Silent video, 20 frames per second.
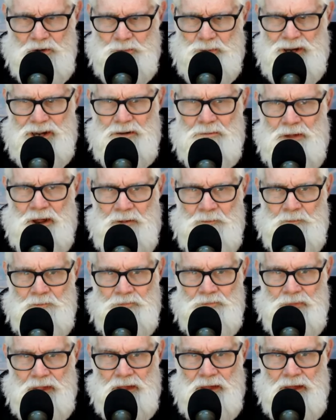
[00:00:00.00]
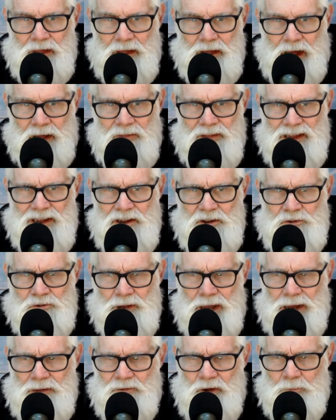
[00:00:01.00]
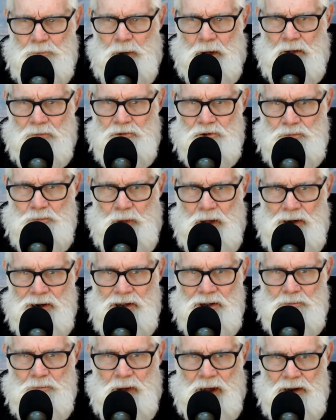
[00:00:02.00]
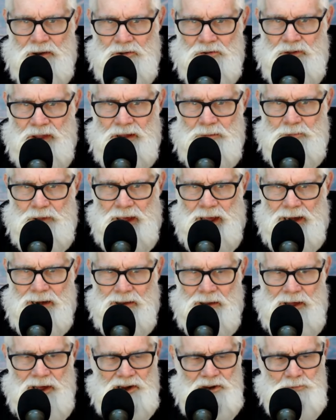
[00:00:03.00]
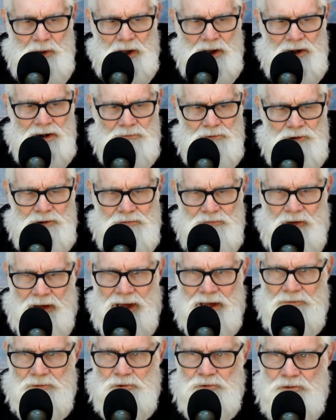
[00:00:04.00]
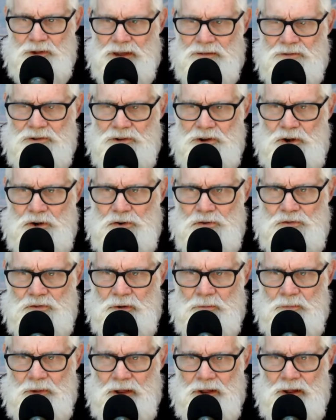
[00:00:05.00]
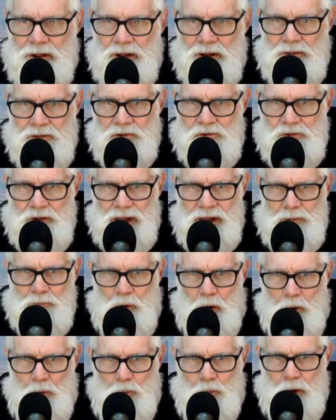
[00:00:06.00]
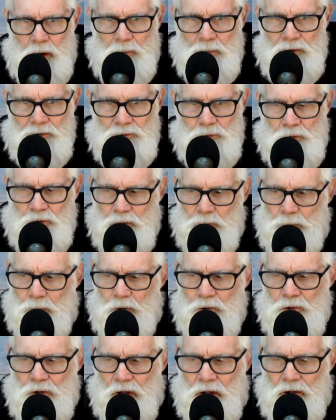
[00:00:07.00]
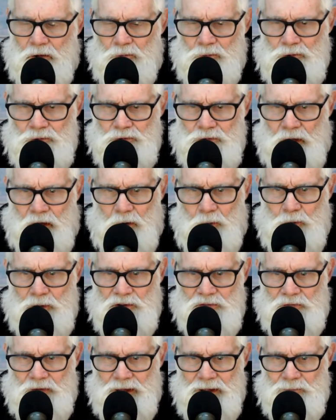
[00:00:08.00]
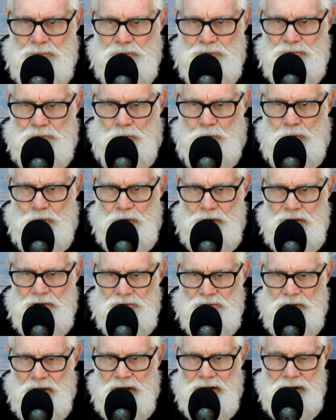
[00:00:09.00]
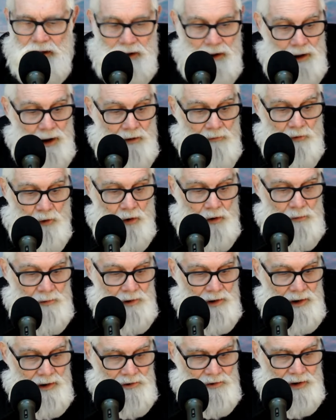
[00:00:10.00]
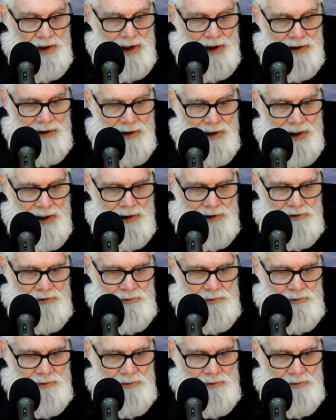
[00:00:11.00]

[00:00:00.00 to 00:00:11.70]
But he, I think he'd save up all of his money and buy the same Cadillacs about every five or seven years from the the same old woman. So the Bulldog was always famous for his. Uh, for his Cadillacs.